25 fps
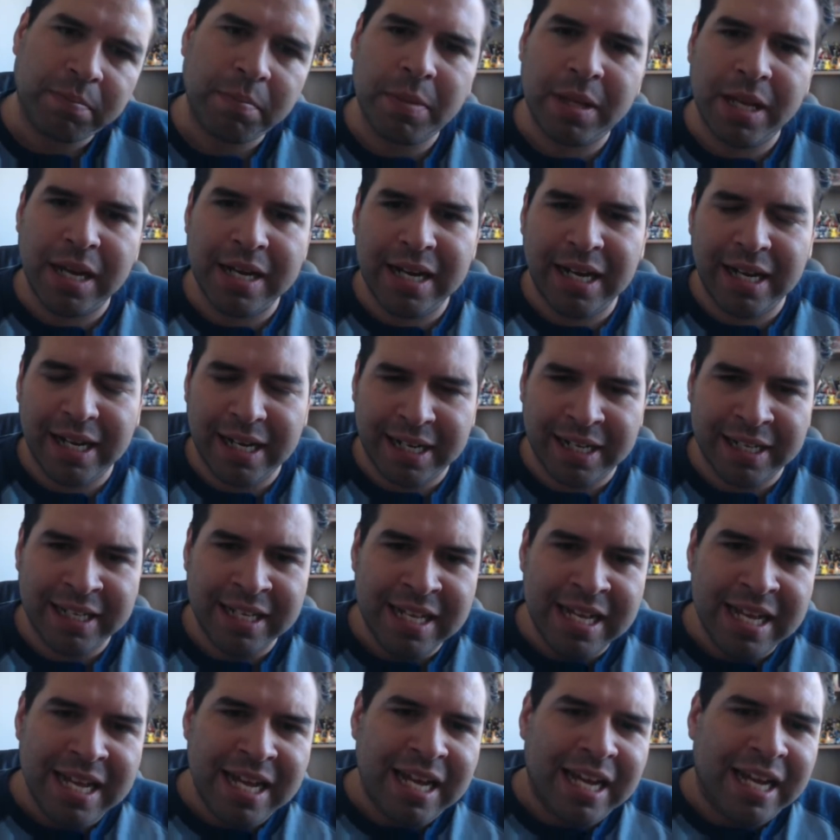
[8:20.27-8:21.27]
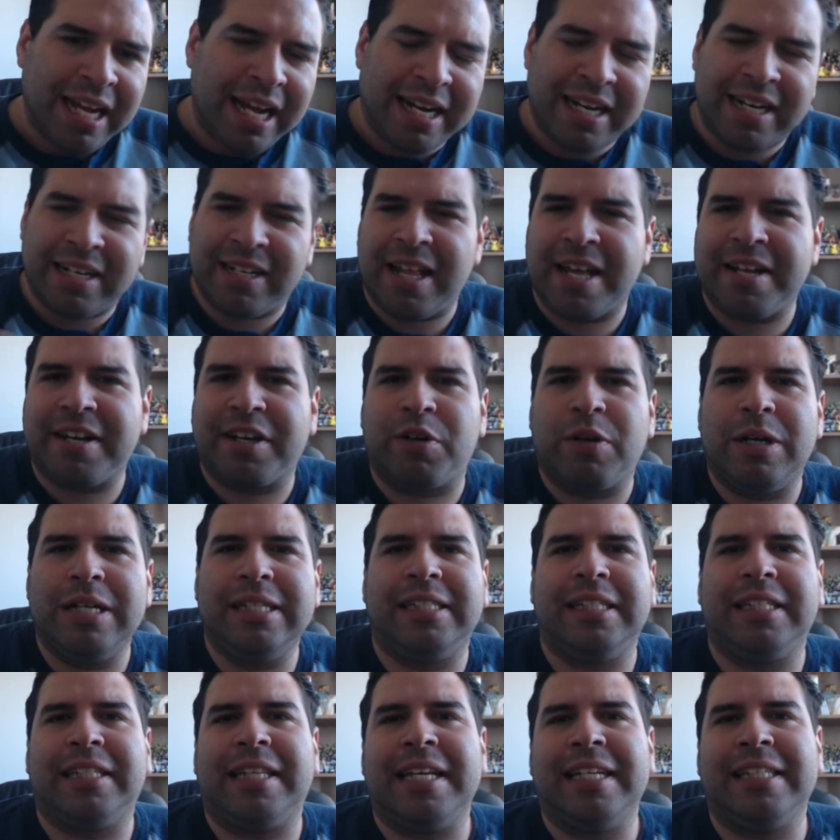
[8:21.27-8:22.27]
And a lot of
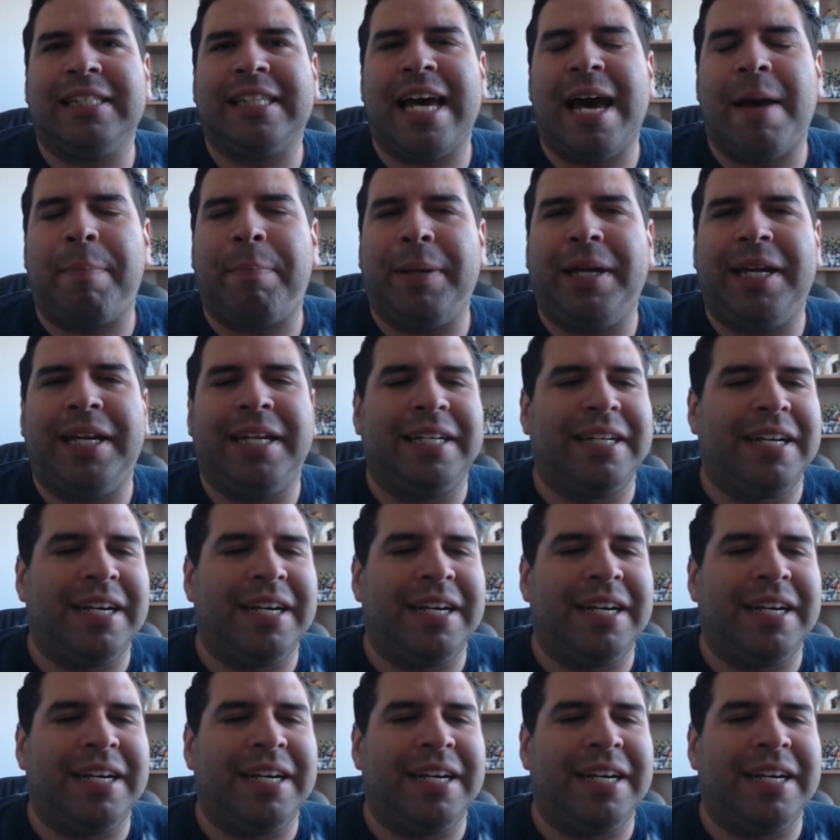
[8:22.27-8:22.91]
crazy things happen.